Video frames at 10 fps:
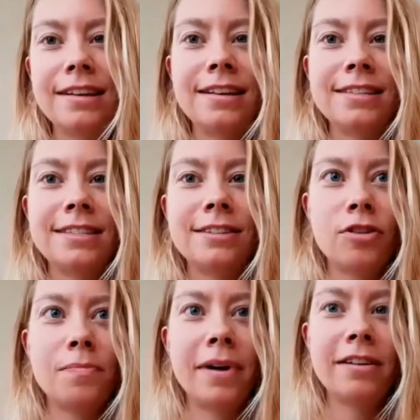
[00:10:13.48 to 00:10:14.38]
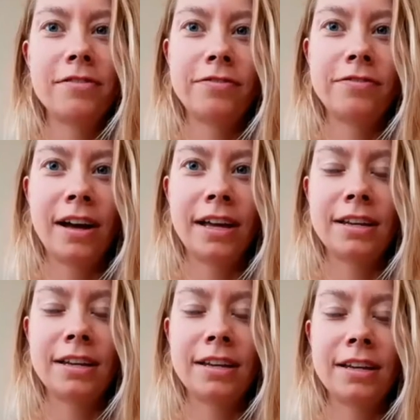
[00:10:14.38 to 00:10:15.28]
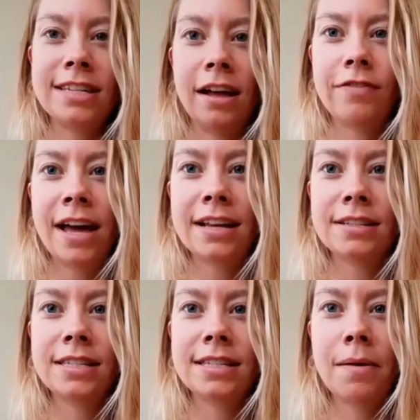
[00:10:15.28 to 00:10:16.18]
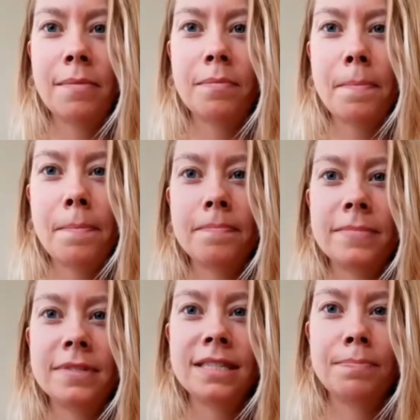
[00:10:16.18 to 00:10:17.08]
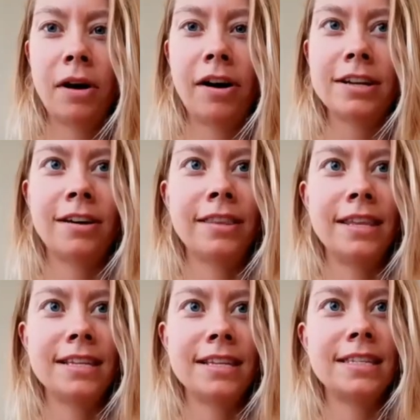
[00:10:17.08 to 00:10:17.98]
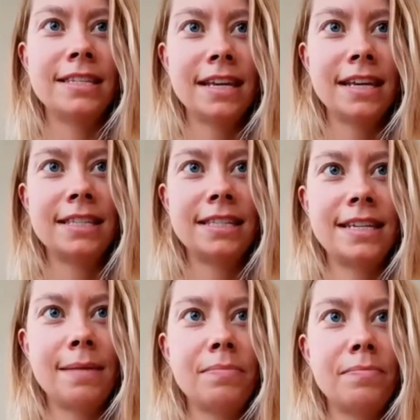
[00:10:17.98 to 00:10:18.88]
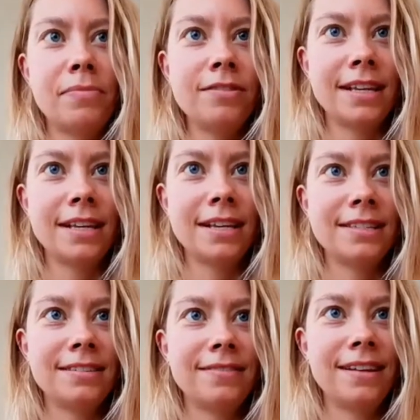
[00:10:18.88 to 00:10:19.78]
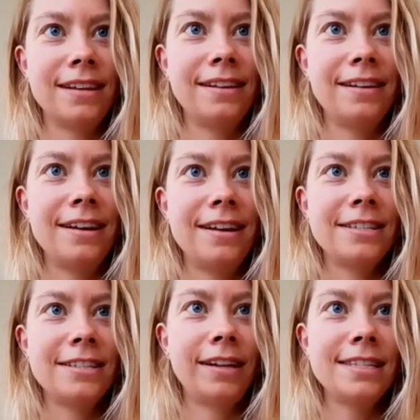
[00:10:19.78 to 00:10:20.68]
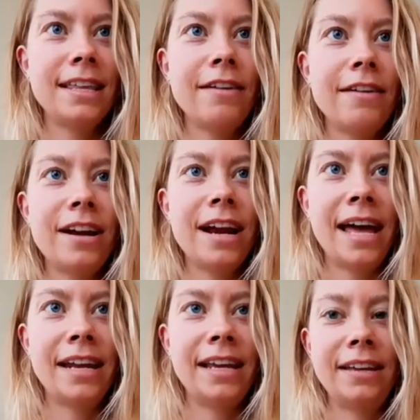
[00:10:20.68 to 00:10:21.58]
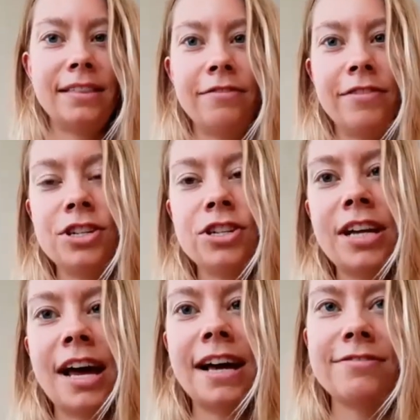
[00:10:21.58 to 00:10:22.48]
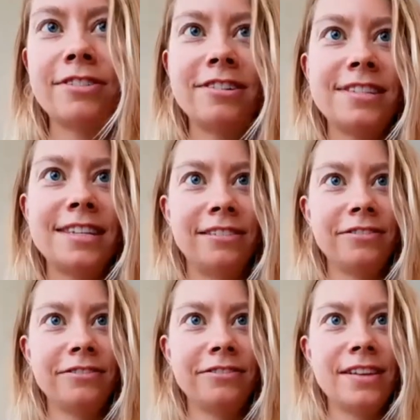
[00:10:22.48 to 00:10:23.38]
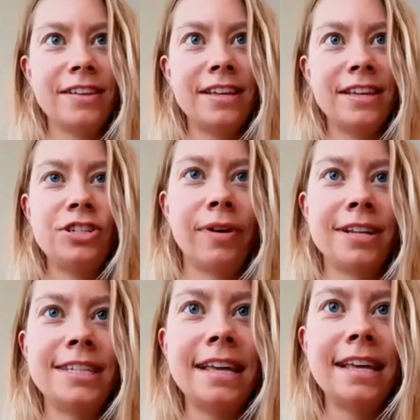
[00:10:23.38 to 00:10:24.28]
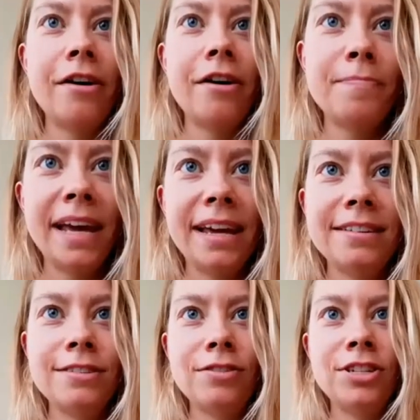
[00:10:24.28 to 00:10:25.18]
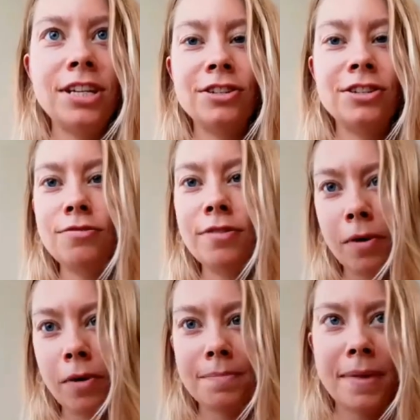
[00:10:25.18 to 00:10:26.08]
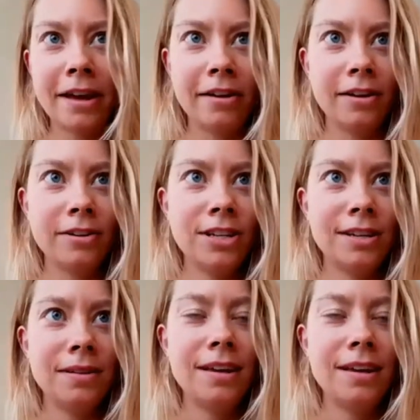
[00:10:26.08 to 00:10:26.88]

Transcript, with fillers: So you might find yourself at some spot on this six step process. So let's say that for Annie, the vision she has for herself is she wants to get out of pain so she can do her work better. She can